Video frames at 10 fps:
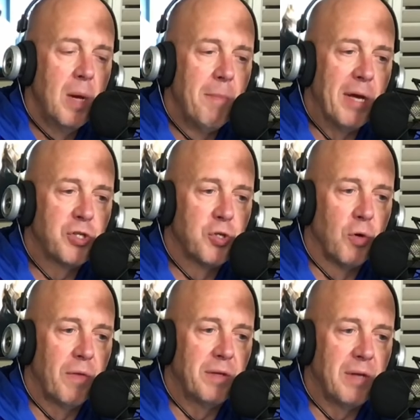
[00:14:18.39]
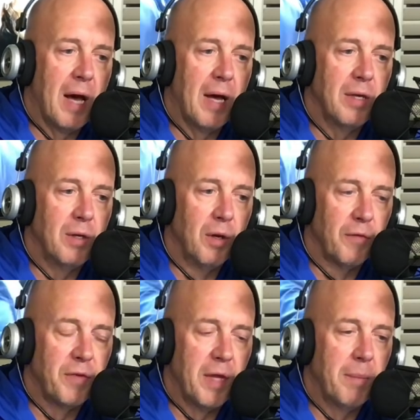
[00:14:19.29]
Make sure that you look
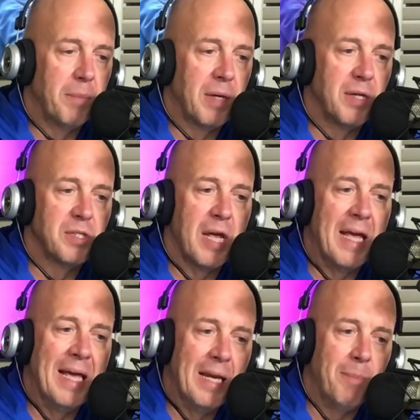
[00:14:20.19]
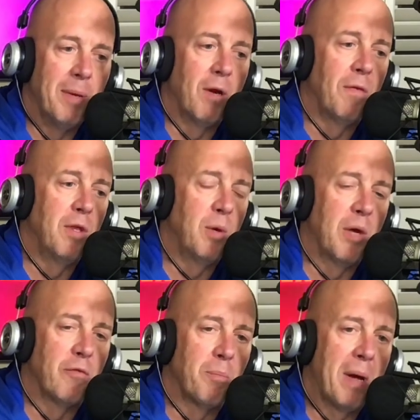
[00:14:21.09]
for them, because any beer that you
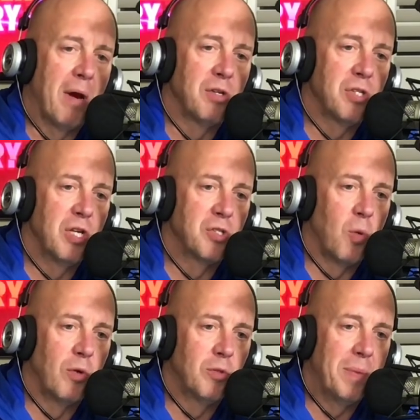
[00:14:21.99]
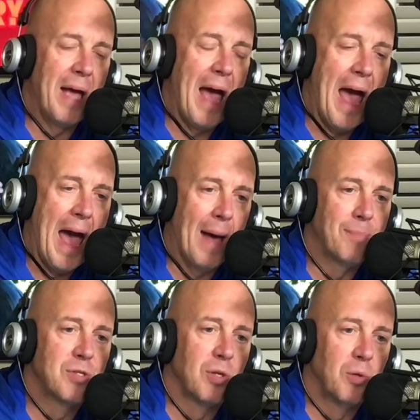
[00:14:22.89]
get from Parish is going to be
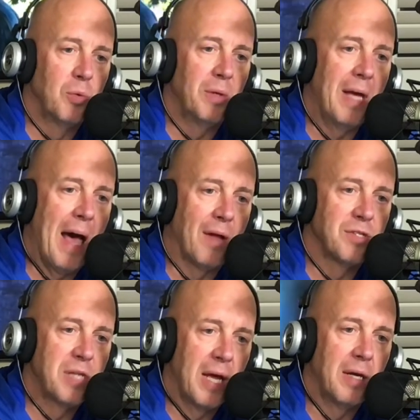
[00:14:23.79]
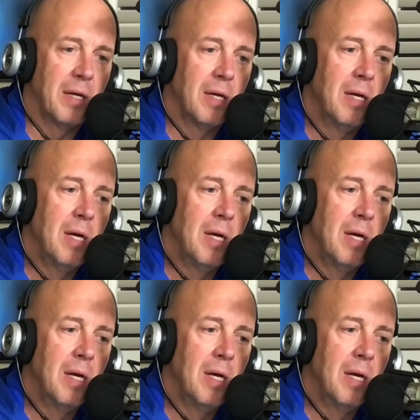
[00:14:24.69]
absolutely outstanding.